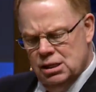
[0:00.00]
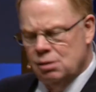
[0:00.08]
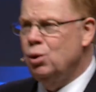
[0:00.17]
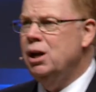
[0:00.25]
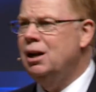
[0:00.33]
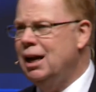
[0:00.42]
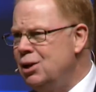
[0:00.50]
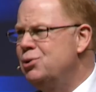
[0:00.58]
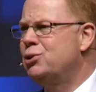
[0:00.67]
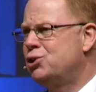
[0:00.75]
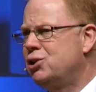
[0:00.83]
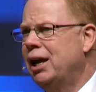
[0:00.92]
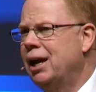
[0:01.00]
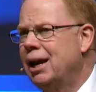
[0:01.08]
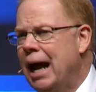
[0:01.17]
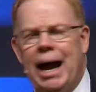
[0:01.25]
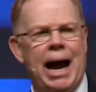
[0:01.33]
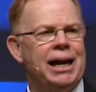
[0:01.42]
Well, I understand.
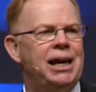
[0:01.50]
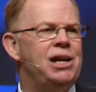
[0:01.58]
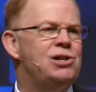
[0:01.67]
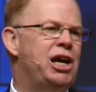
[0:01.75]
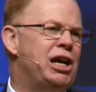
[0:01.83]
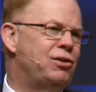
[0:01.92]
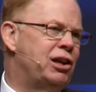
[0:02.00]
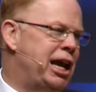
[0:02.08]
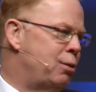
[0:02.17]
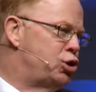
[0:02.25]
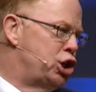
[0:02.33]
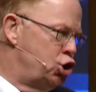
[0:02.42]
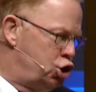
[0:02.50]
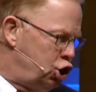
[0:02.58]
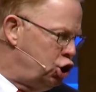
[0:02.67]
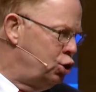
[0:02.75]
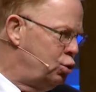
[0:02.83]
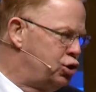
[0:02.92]
I, I, can't tell you the date. It was in
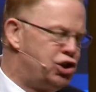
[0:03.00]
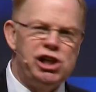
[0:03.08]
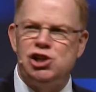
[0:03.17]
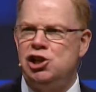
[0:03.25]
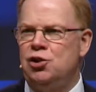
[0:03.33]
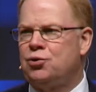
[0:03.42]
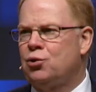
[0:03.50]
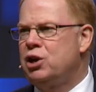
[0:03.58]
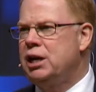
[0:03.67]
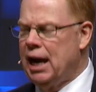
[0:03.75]
June 63.